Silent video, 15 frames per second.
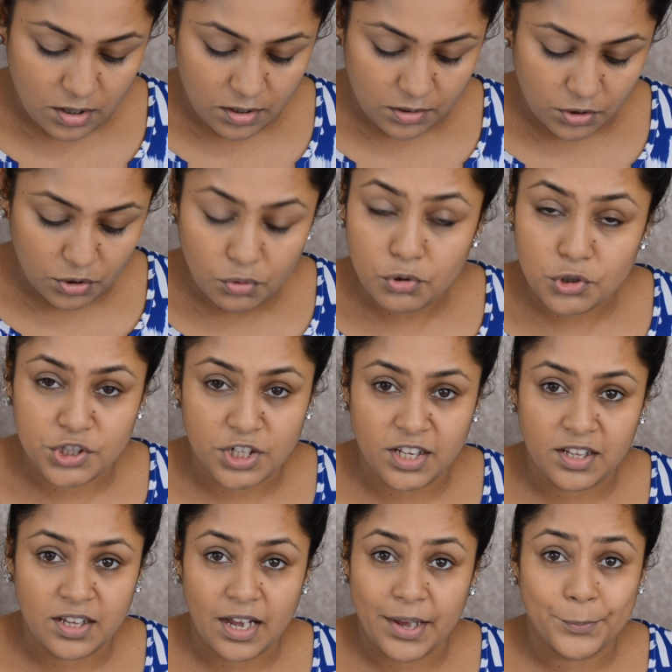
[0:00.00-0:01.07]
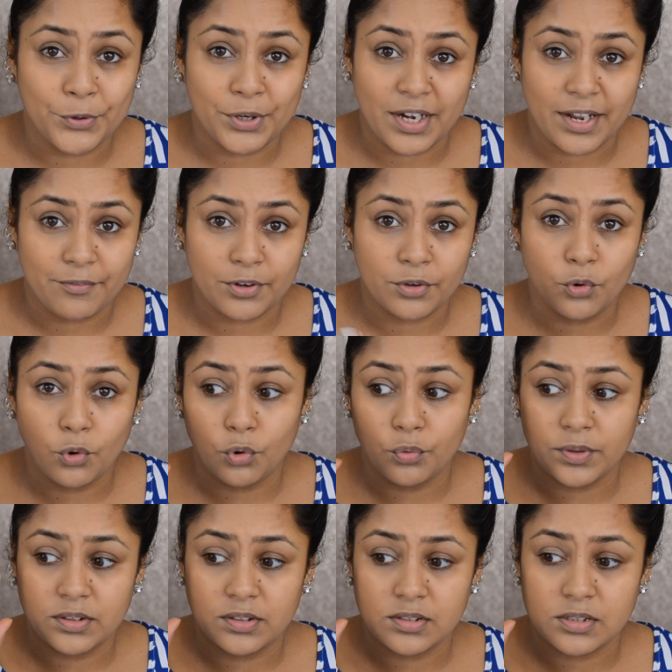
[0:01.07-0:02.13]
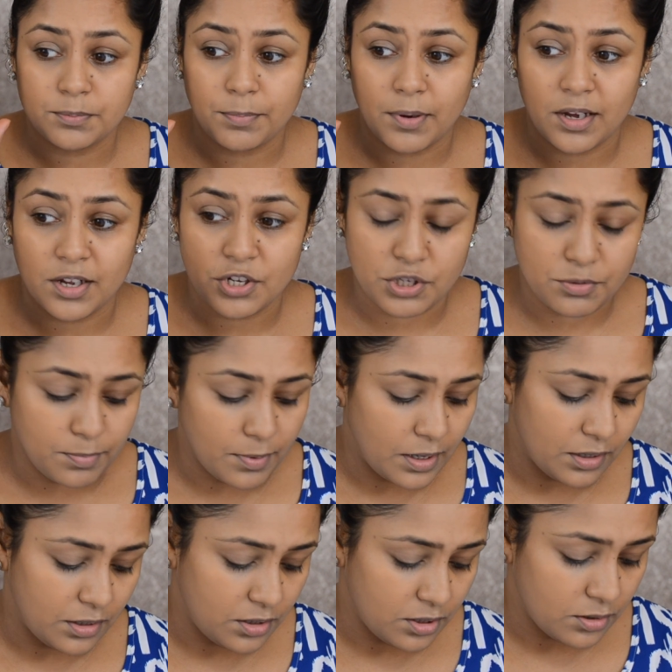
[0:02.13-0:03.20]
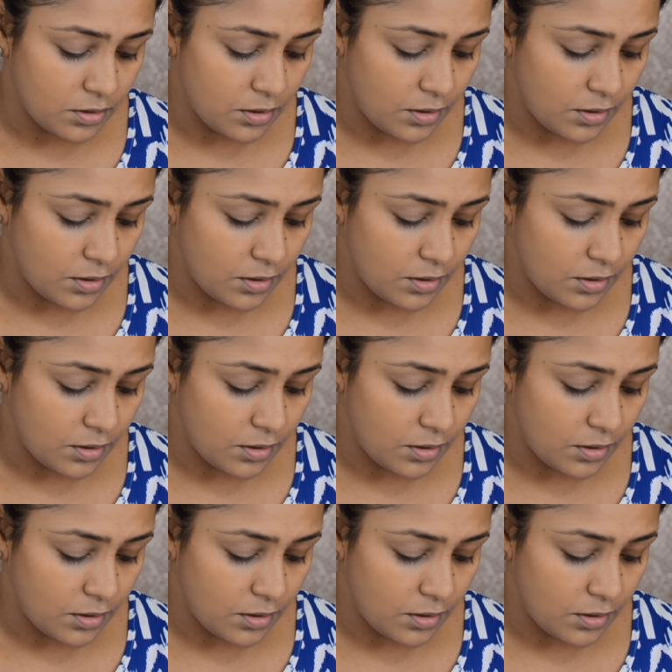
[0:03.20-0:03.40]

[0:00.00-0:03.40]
Usually I would never go with this sponge, but